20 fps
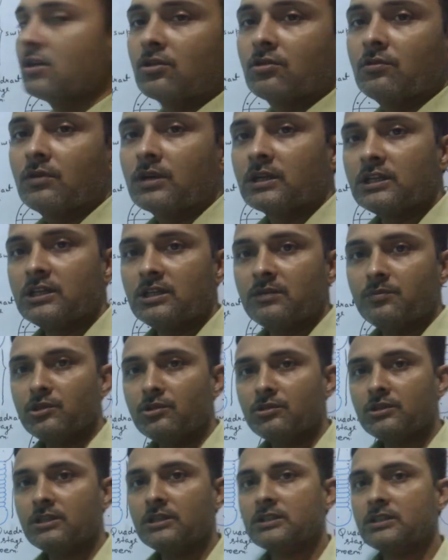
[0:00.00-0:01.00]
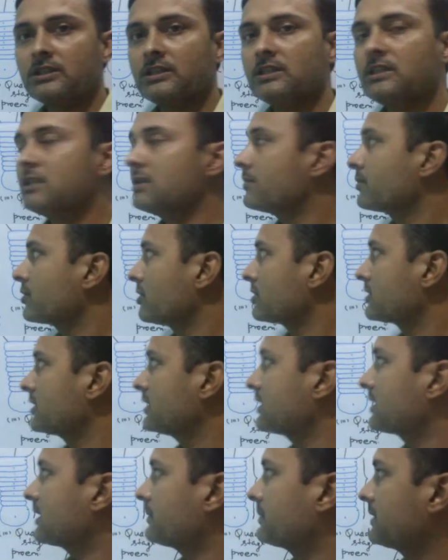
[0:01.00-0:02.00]
So what is embryogenesis? The
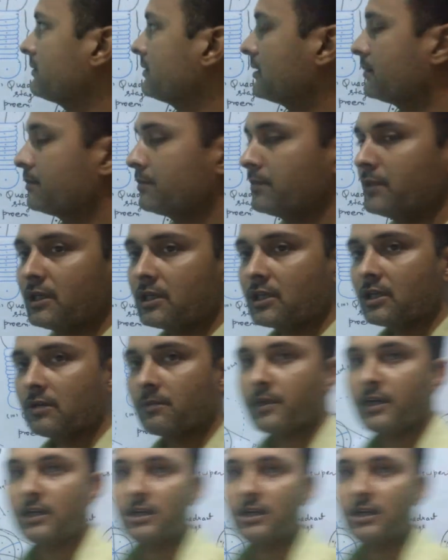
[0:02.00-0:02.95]
process of development of an